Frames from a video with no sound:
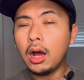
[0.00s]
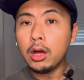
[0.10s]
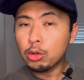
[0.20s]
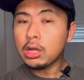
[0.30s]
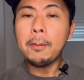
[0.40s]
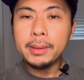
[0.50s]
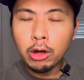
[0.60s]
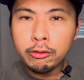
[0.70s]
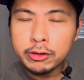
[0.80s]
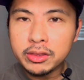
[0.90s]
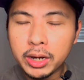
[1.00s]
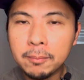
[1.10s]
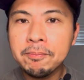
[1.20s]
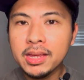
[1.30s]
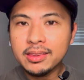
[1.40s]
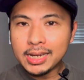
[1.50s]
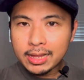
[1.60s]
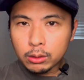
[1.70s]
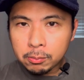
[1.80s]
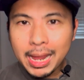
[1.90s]
shopping over there. They got
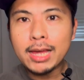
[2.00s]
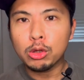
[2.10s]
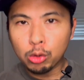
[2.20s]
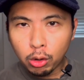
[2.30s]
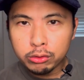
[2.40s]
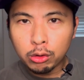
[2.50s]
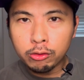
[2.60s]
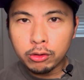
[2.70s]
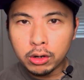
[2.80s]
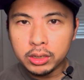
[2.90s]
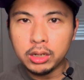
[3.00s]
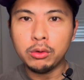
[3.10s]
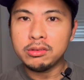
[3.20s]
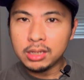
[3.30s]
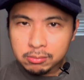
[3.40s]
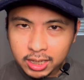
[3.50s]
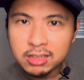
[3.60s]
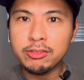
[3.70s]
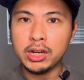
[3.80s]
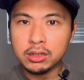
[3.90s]
their black shawls over, you know, it seems like it's
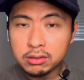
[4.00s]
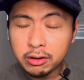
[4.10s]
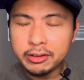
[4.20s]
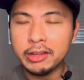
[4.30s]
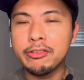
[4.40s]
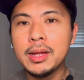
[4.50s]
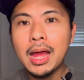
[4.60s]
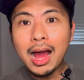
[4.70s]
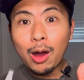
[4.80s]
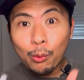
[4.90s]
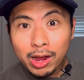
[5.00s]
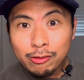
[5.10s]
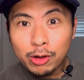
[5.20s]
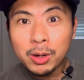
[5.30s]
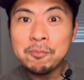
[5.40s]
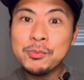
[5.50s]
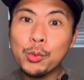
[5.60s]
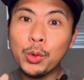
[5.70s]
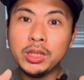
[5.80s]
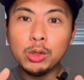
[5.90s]
very conservative. However,
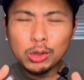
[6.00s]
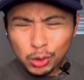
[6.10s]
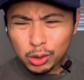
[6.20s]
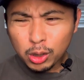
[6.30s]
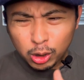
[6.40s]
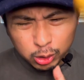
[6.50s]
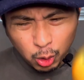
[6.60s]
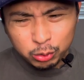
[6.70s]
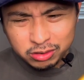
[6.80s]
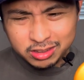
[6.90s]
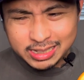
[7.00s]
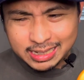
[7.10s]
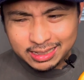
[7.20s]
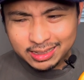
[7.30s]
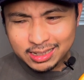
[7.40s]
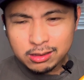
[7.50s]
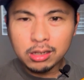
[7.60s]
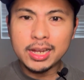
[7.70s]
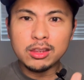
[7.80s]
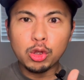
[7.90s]
when you look closely into
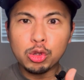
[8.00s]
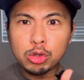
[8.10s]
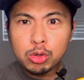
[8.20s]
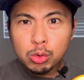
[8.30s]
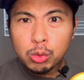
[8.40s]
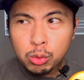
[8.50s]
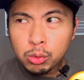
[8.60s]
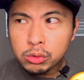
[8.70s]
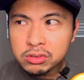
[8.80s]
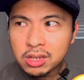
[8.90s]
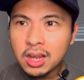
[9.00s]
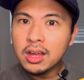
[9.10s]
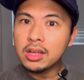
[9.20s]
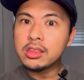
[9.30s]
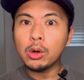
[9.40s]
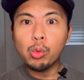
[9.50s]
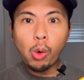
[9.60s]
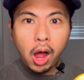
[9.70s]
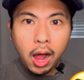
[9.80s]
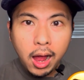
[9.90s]
like the shoes, the
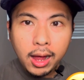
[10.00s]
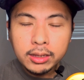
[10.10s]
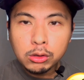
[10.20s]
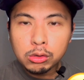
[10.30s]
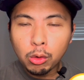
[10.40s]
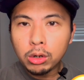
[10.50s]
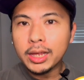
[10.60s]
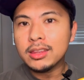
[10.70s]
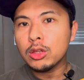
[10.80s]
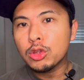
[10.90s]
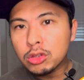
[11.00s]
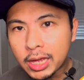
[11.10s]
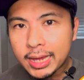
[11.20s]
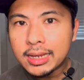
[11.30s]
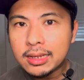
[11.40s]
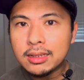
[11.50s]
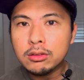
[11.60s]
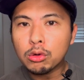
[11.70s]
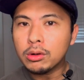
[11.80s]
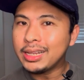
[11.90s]
watch, or like the
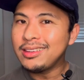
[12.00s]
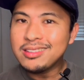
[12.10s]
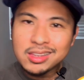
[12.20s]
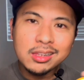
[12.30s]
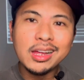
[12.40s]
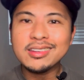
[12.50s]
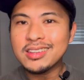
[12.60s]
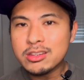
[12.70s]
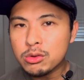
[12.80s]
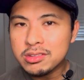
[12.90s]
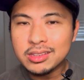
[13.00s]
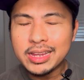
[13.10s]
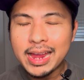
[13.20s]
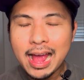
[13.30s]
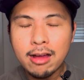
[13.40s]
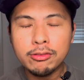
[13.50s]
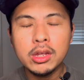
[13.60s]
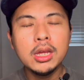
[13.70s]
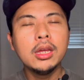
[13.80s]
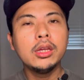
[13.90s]
shades, or like these little accessories that they have,
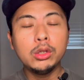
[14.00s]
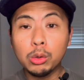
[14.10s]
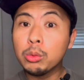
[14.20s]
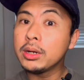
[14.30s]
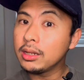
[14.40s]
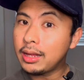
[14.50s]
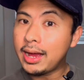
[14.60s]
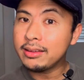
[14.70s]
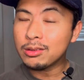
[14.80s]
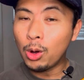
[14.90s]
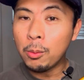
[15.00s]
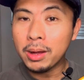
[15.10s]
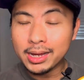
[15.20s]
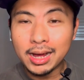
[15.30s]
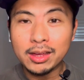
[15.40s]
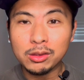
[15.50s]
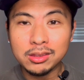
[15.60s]
you'll realize, oh my gosh,